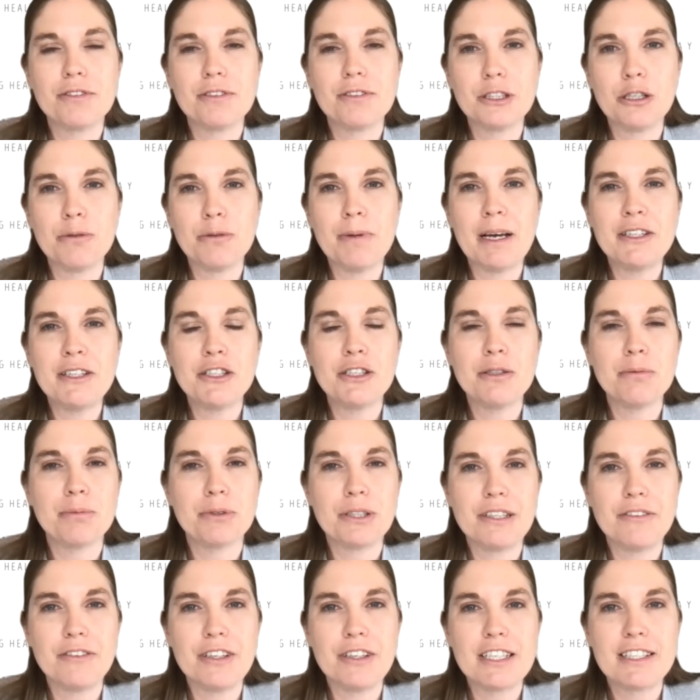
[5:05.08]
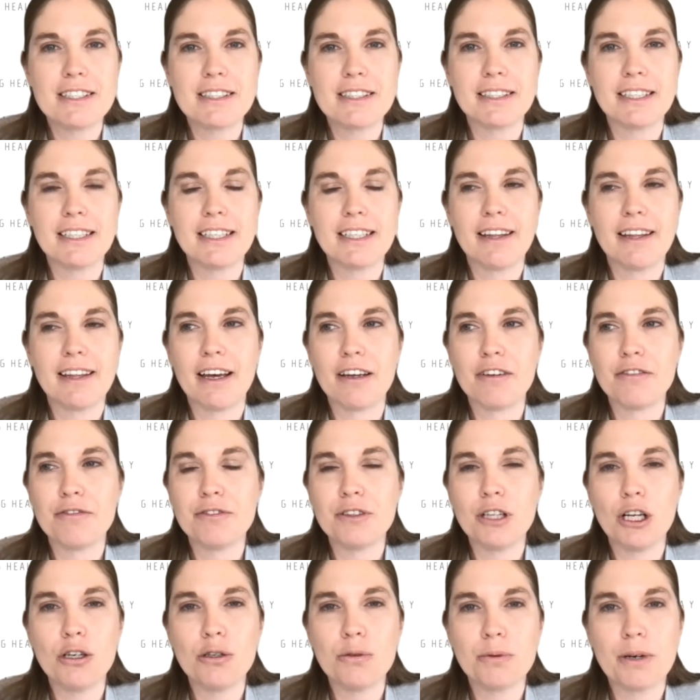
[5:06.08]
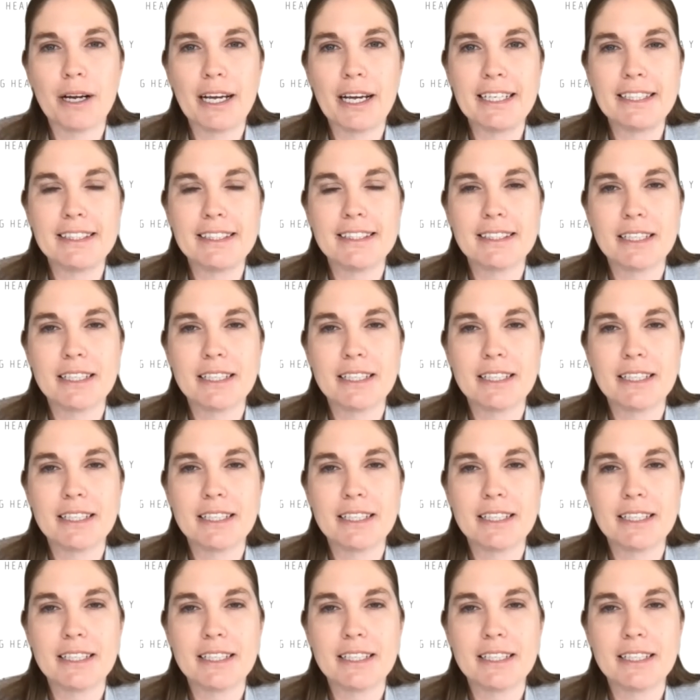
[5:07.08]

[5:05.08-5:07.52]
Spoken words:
You mentioned previously that flow rates